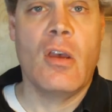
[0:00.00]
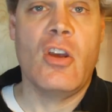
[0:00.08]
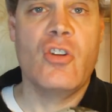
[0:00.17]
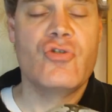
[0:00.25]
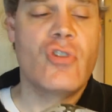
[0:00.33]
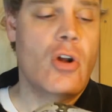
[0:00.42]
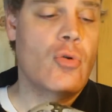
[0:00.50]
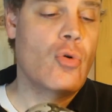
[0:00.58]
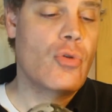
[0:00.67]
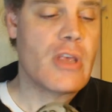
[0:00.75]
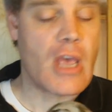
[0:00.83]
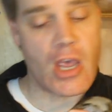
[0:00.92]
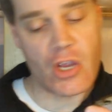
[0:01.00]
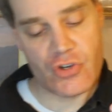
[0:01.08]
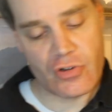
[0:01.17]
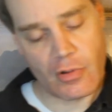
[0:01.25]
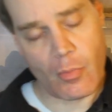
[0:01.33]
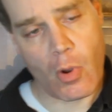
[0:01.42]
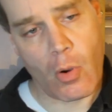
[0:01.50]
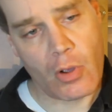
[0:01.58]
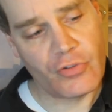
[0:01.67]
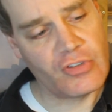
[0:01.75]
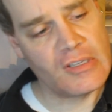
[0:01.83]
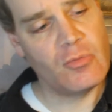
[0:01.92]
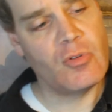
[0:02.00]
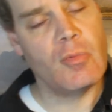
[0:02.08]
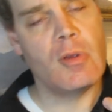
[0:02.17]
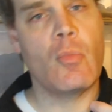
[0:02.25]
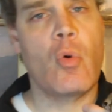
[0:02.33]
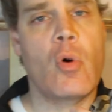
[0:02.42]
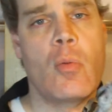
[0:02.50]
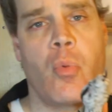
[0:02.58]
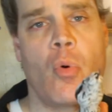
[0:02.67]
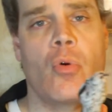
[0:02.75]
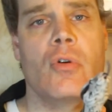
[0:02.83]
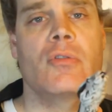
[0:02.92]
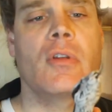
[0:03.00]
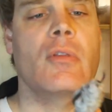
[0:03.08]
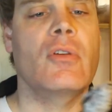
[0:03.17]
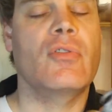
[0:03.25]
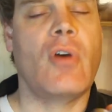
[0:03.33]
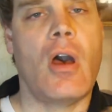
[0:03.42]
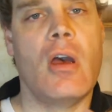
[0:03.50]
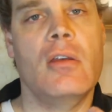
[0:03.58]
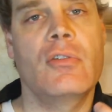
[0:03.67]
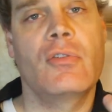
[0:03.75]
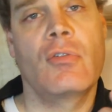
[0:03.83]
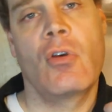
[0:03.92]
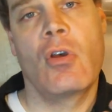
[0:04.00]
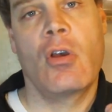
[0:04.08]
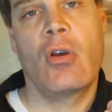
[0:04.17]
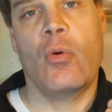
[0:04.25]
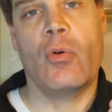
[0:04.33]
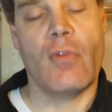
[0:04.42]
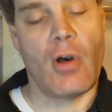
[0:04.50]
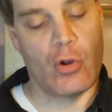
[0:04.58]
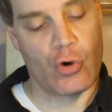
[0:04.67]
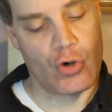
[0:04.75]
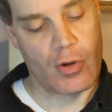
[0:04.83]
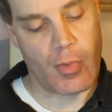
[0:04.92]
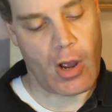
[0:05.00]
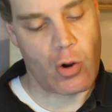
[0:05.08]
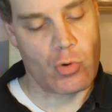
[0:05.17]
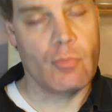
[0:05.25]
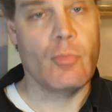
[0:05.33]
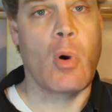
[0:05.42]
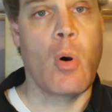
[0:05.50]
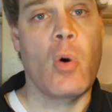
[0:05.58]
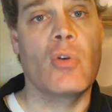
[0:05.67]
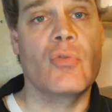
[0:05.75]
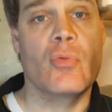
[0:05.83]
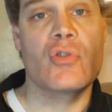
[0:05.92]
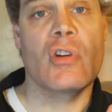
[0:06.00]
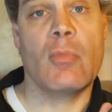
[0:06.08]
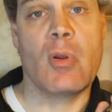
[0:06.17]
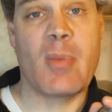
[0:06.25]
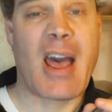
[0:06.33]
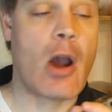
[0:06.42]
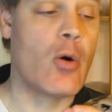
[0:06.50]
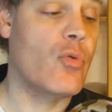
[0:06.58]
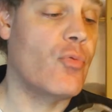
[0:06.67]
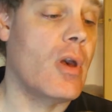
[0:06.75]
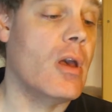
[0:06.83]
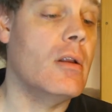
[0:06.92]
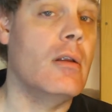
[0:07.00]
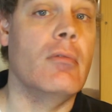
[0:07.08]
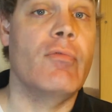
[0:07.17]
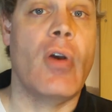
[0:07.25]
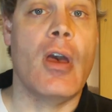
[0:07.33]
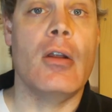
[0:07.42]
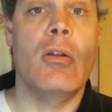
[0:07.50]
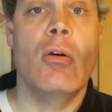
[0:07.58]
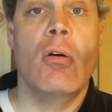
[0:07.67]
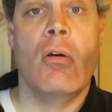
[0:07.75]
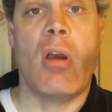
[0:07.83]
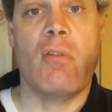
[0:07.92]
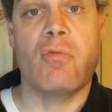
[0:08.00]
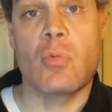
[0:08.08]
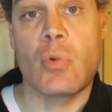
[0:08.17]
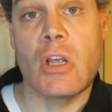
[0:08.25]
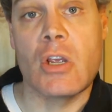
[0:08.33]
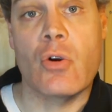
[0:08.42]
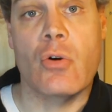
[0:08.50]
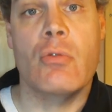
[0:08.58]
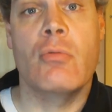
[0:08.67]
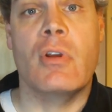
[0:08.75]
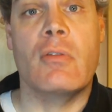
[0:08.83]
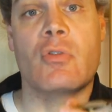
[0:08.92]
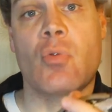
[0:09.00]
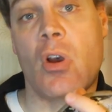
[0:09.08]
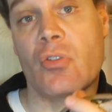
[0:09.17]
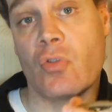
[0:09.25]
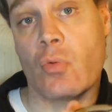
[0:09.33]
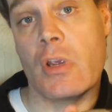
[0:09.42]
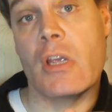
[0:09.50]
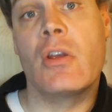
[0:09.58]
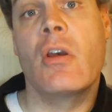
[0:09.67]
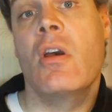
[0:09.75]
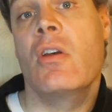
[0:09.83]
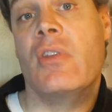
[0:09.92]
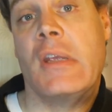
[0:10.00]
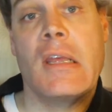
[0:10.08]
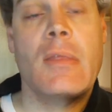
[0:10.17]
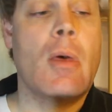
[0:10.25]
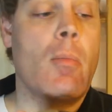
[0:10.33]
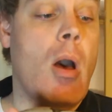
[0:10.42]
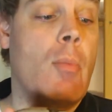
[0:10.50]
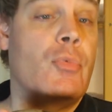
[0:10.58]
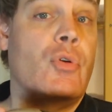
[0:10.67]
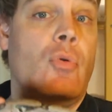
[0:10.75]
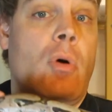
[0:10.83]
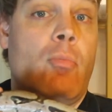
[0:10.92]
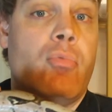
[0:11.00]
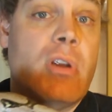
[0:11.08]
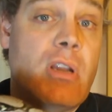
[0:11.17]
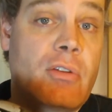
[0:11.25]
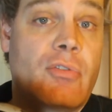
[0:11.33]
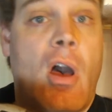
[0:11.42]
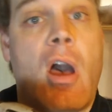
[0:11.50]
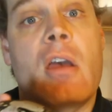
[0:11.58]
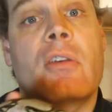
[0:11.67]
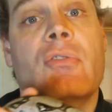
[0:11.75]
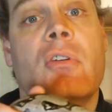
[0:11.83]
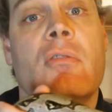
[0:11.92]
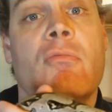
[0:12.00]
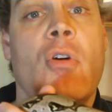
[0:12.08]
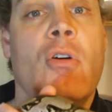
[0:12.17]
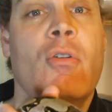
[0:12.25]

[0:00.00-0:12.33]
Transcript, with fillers: In general, the age of the boa seems to be more important than the size. We've all heard about boas which have been power fed and fed every week or even twice a week to get them up to a breeding size in